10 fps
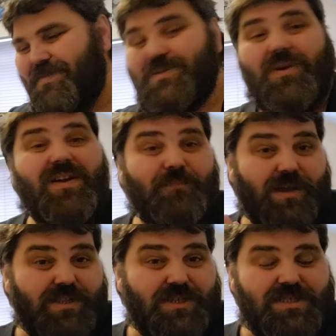So I
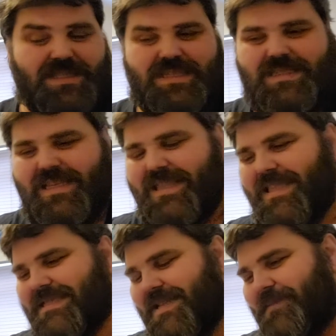apologise if
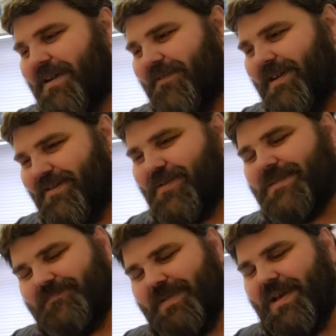there's any background
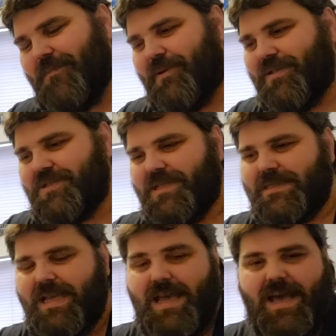noise. I apologise.
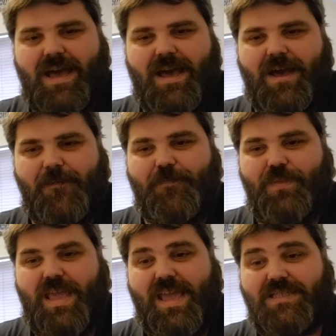
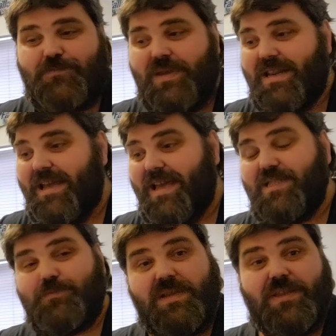It's
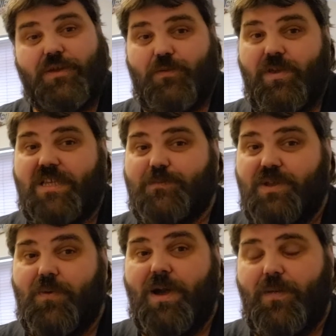been a good week. It's been a
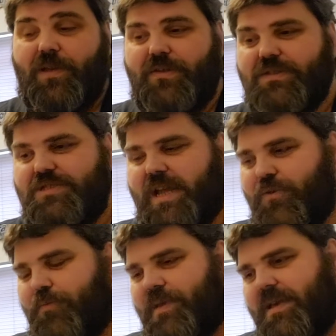quiet week on the
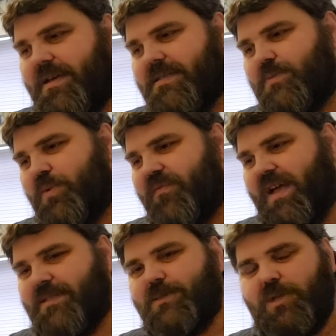channel because we've
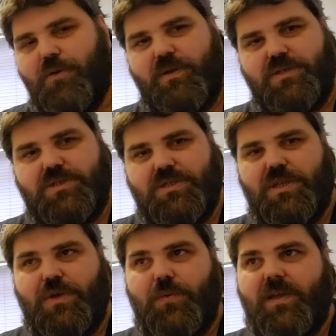had so much to
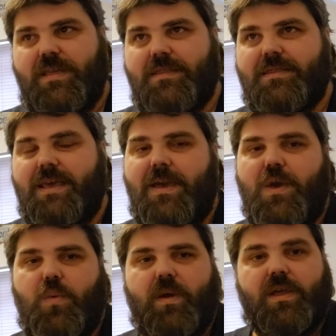do with.
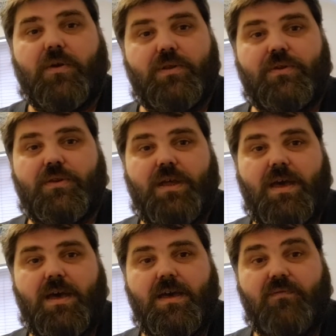We're going
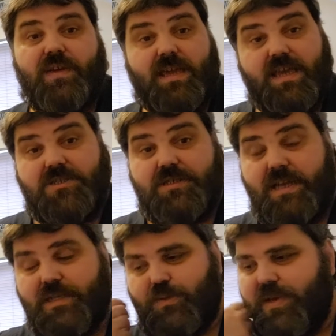on vacation
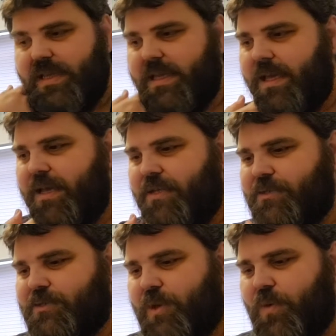next week,
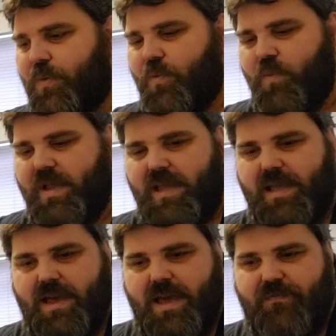so
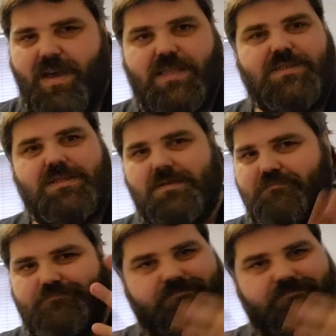we have had to